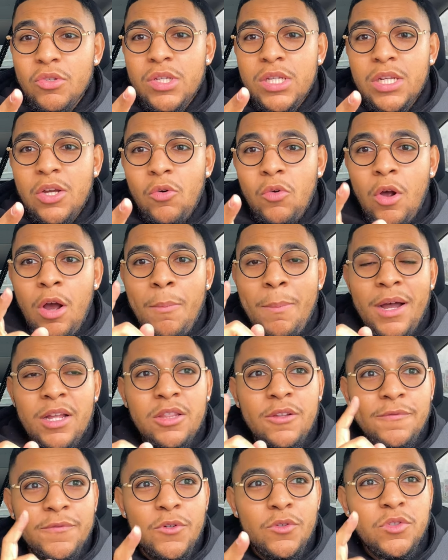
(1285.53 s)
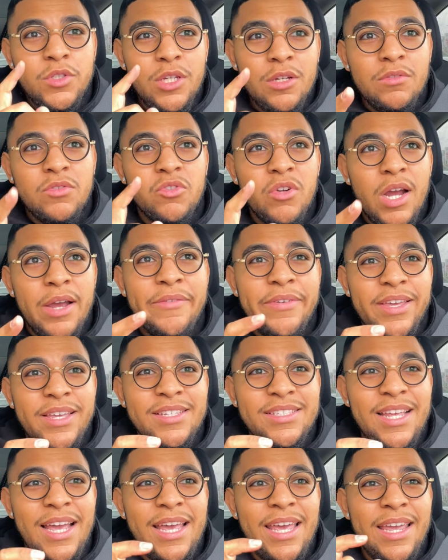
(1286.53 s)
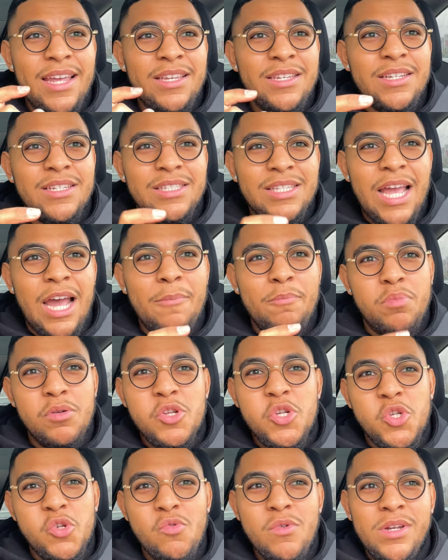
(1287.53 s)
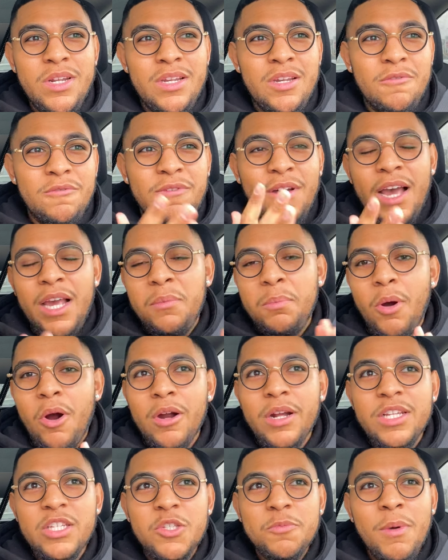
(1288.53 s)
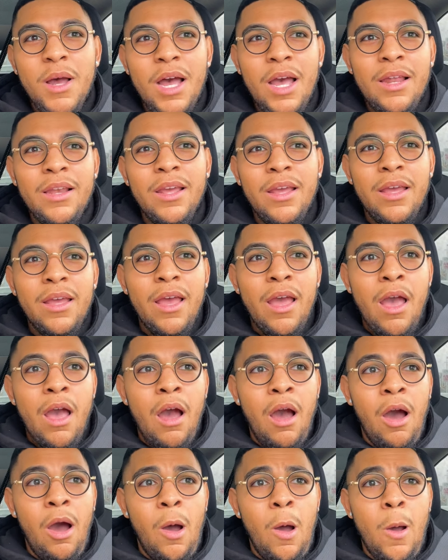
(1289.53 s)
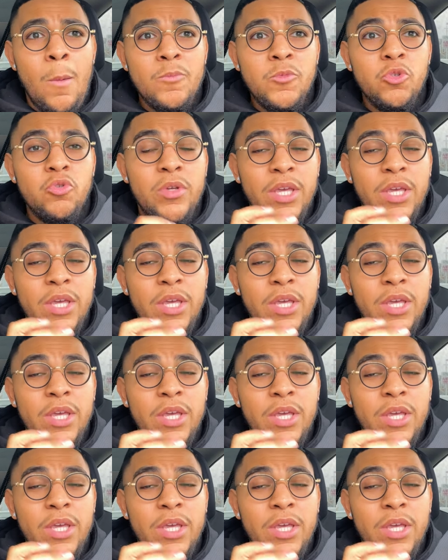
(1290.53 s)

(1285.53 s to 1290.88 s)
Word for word: to note about the full self-driving is that it does not put you in a defined parking spot. You